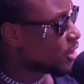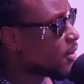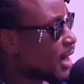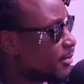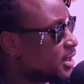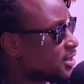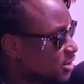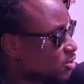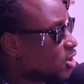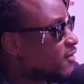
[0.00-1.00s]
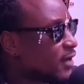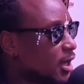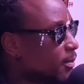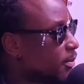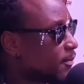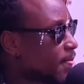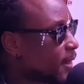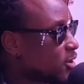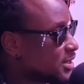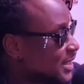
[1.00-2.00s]
You get what I mean? Just to cover up.
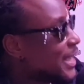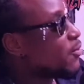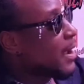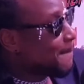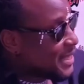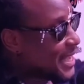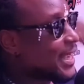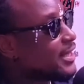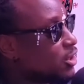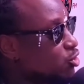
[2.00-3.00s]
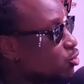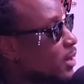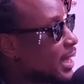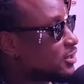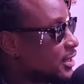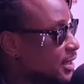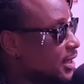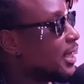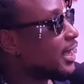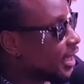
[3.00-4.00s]
Because they were behind and you were actually
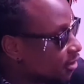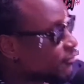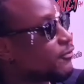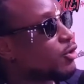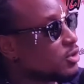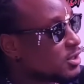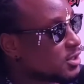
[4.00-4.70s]
in front.